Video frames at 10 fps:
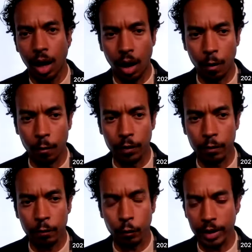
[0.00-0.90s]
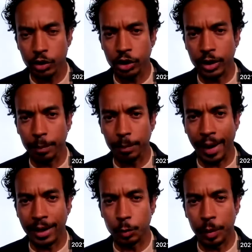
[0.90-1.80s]
of friendship
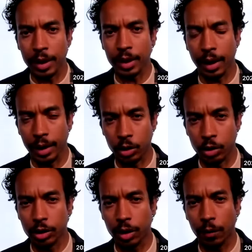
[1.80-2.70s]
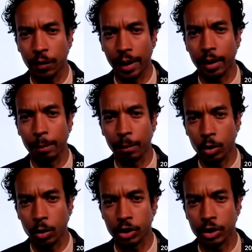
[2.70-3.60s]
as being a good that
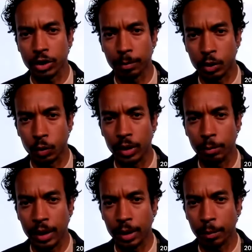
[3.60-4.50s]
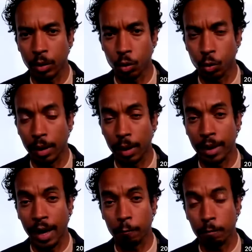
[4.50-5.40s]
emerges between people who
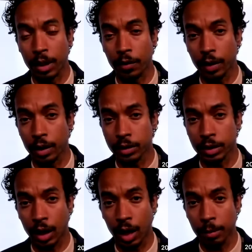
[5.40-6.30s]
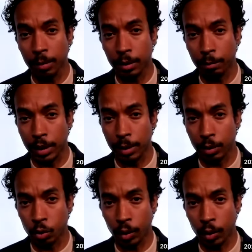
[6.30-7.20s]
maybe have many things in common and
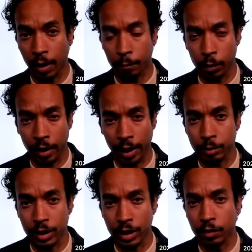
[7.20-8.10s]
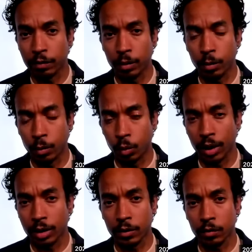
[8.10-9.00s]
people who have perhaps even
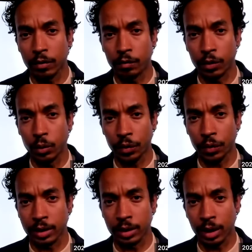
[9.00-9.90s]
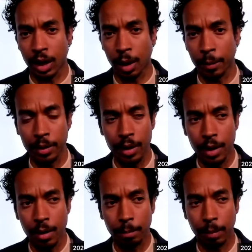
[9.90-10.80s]
relatively few things in common,
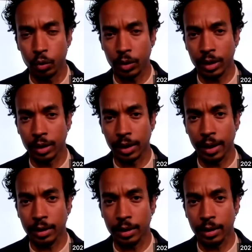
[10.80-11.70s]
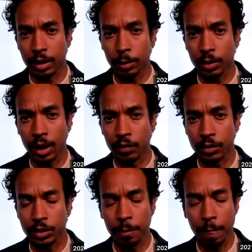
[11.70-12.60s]
but who can connect on deeper
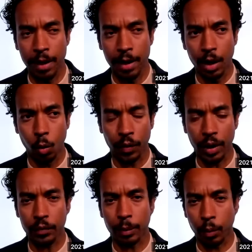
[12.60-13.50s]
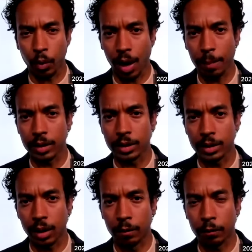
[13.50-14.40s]
levels, without the
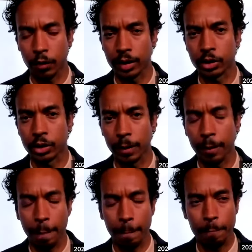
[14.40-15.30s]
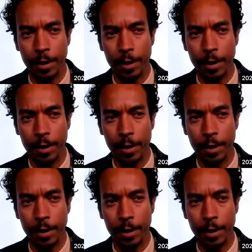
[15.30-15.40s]
promise of friendship,